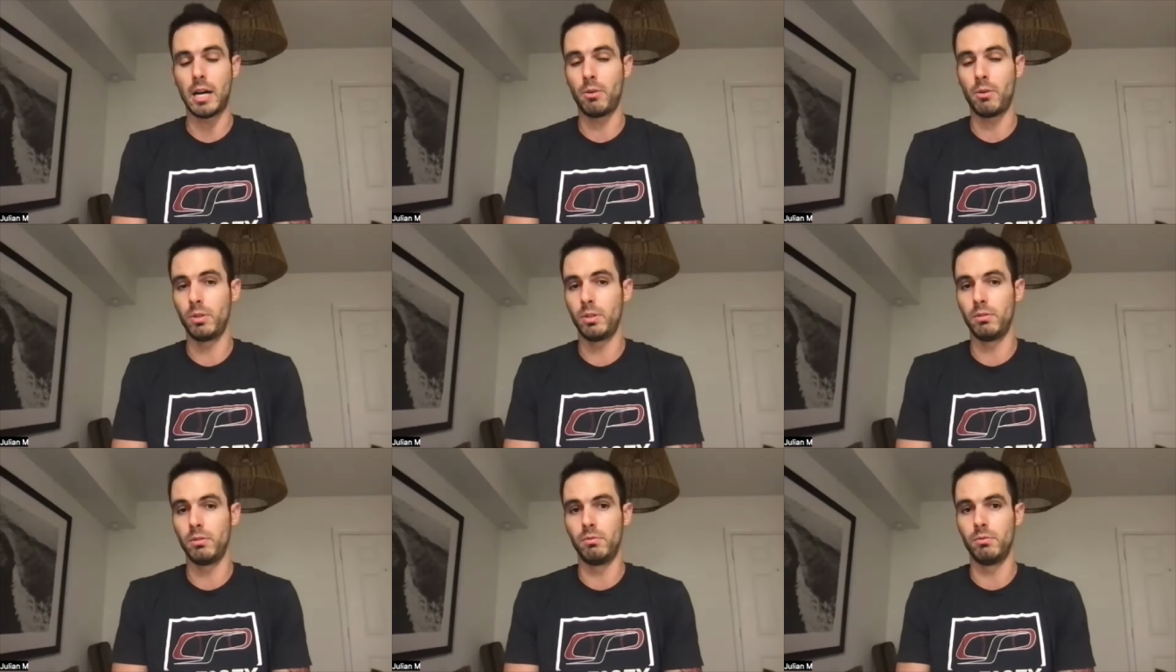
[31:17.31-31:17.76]

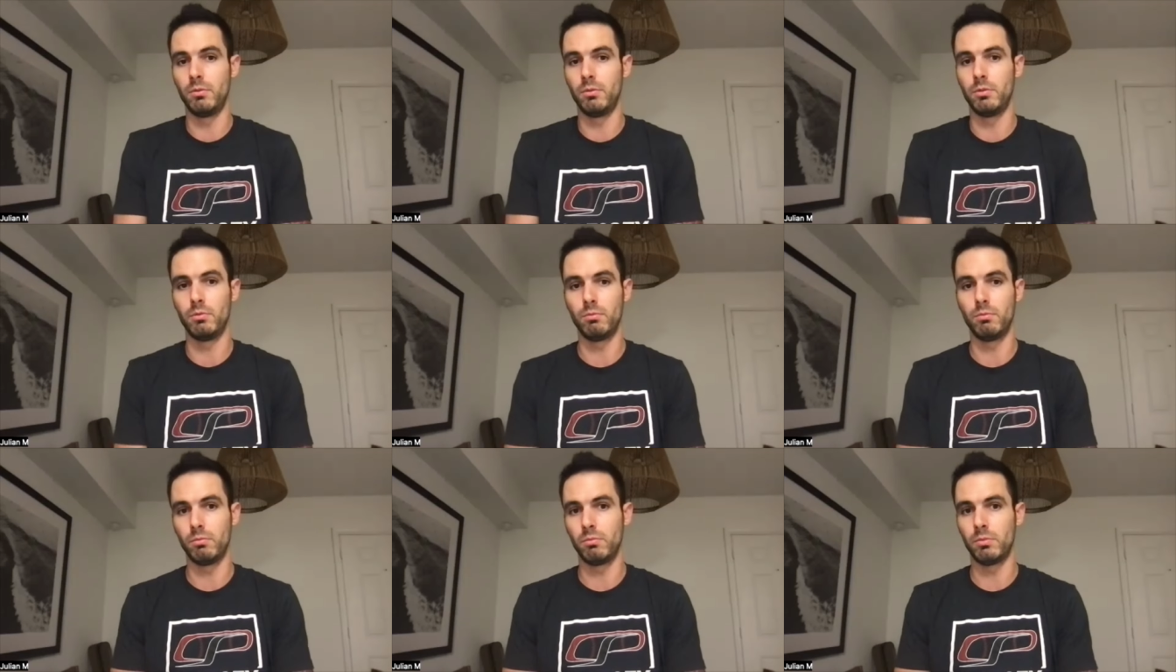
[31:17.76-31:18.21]
would,
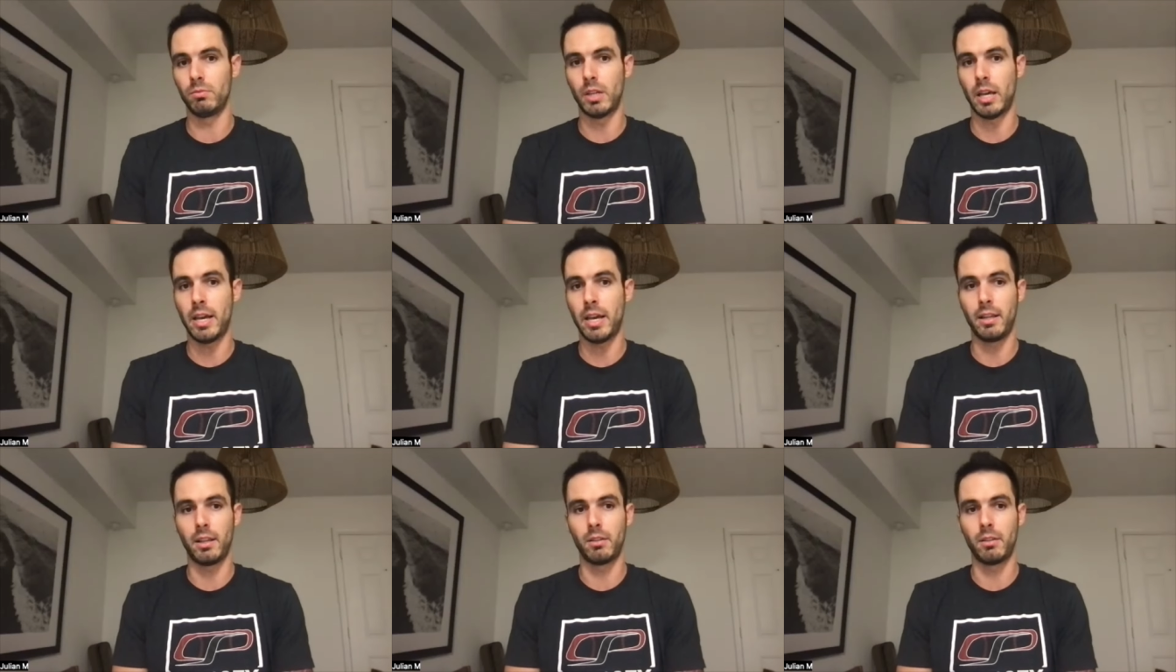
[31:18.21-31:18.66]

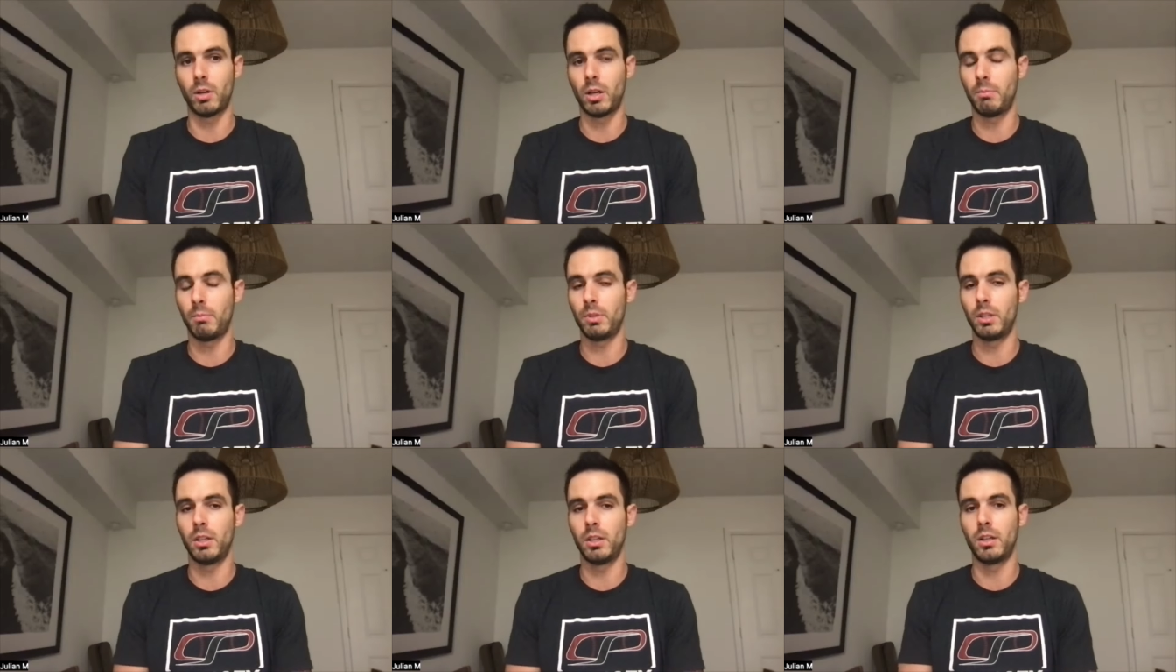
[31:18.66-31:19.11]
hey, I'm
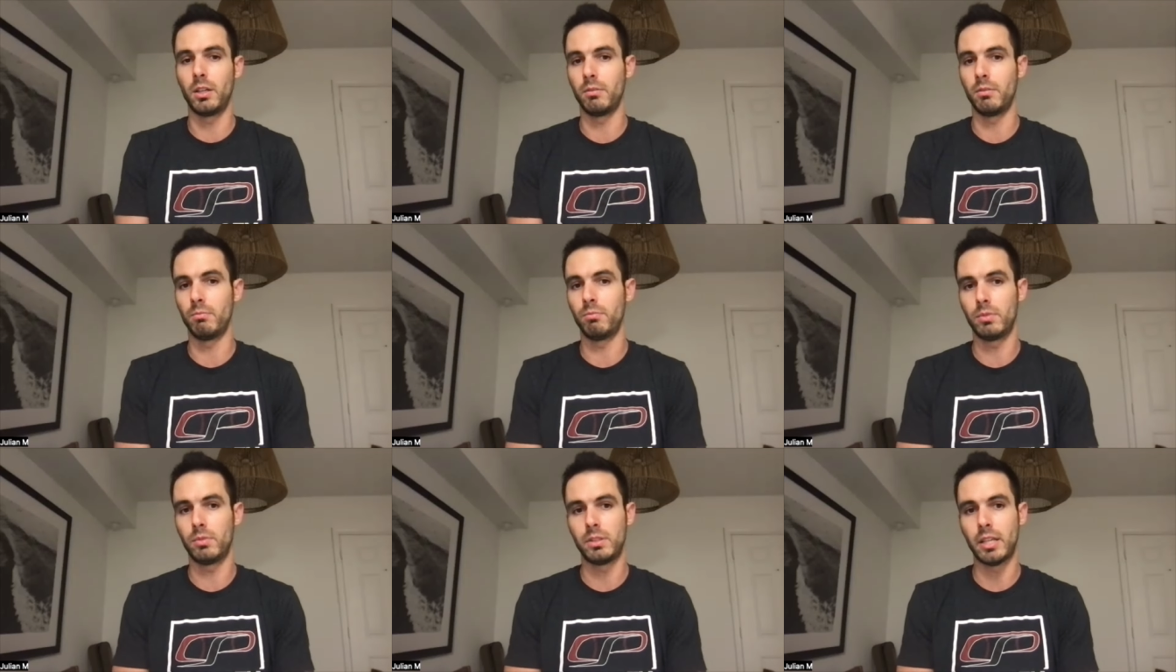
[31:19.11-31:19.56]
gonna
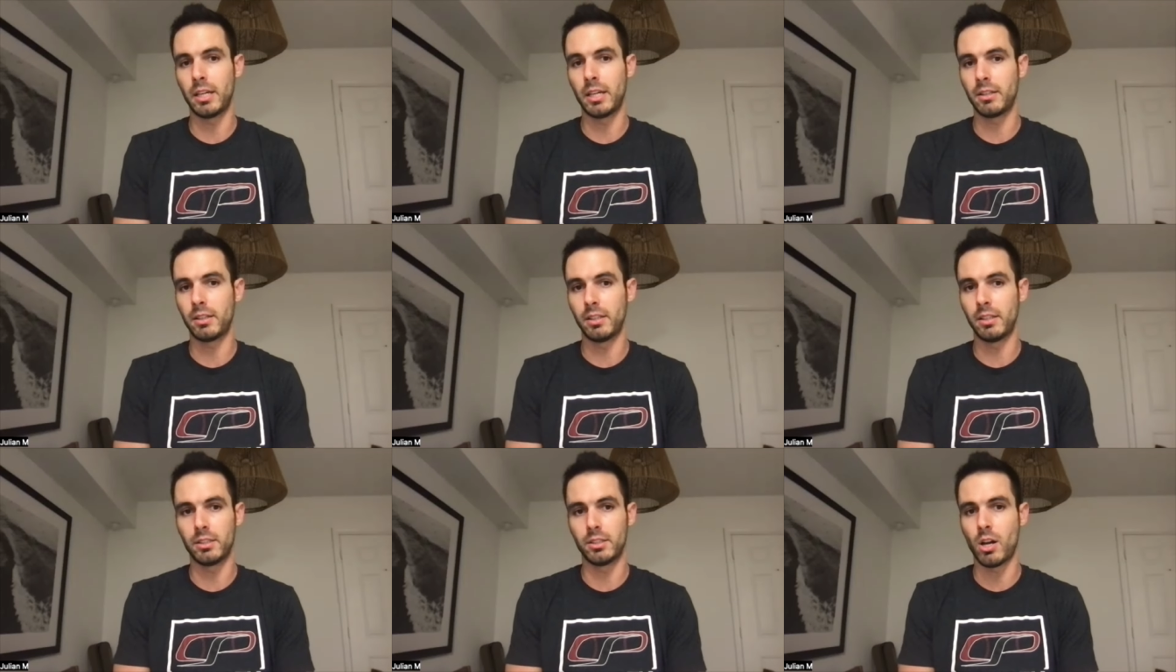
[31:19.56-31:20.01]
take
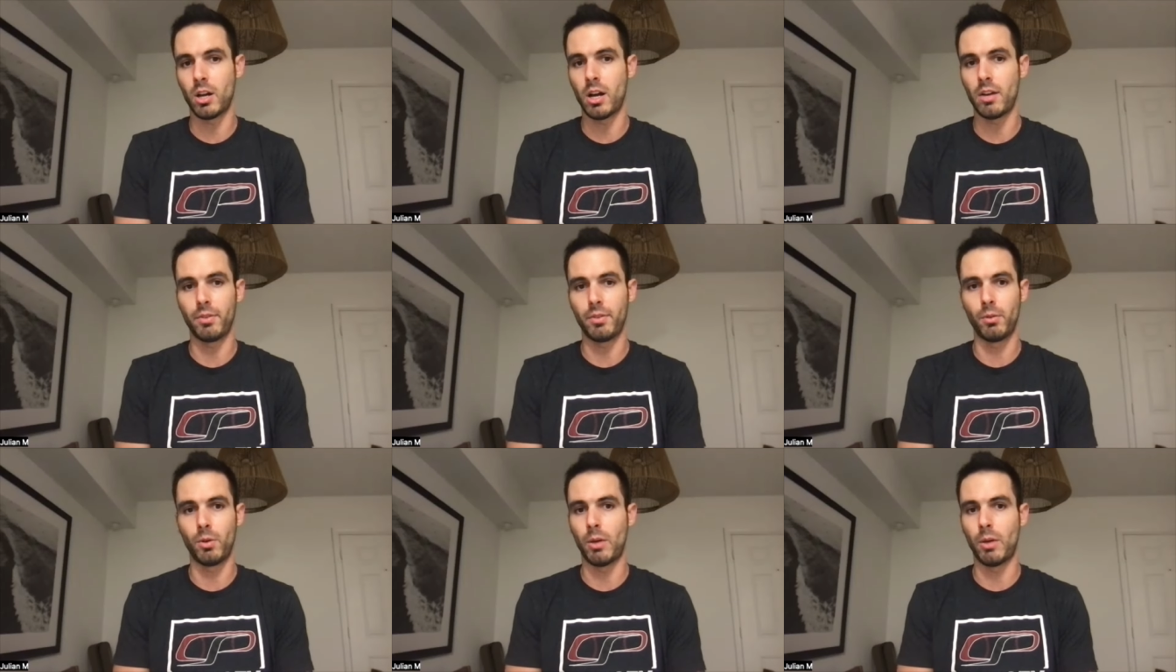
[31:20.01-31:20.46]
this off
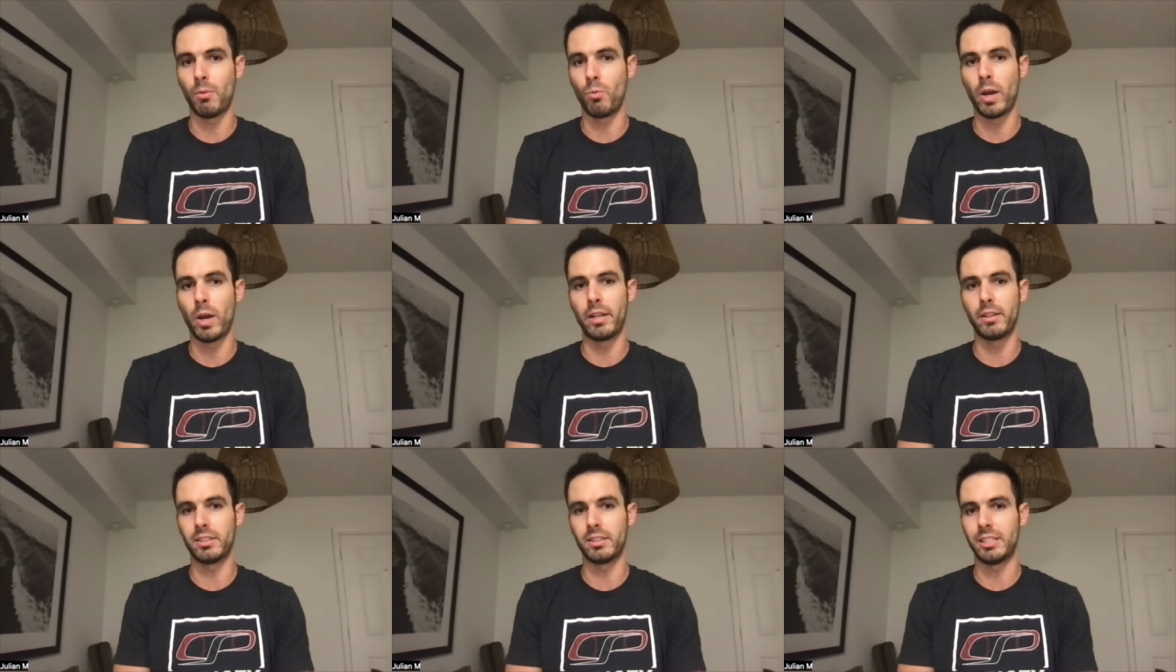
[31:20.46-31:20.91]
and, and
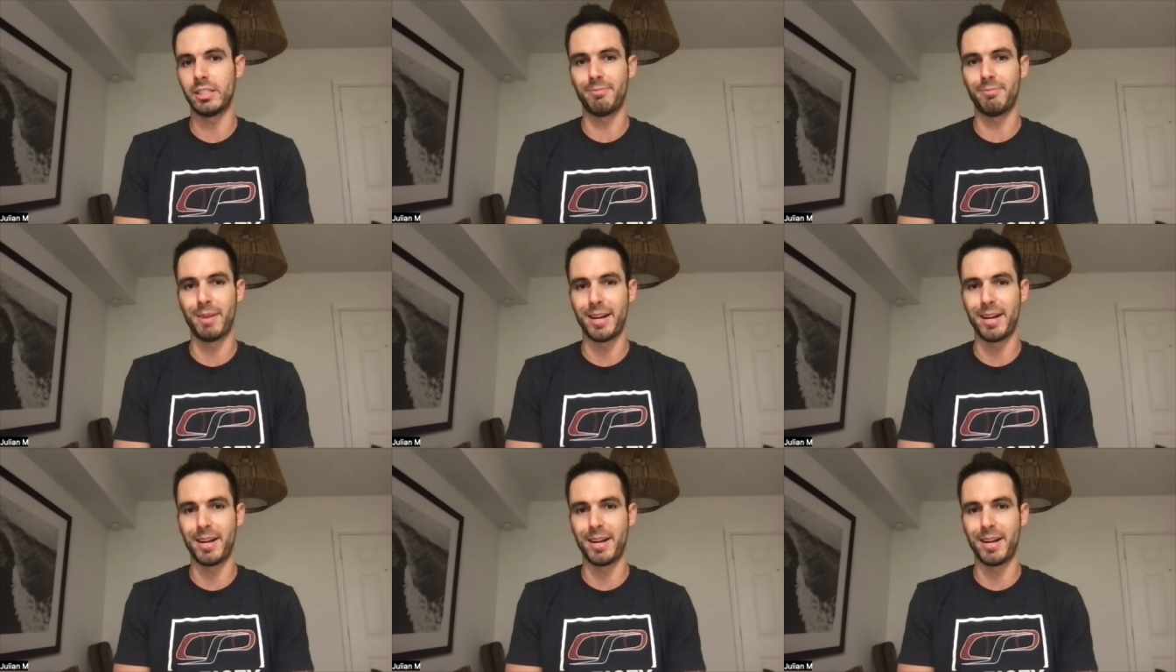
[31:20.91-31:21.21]
wait to see if my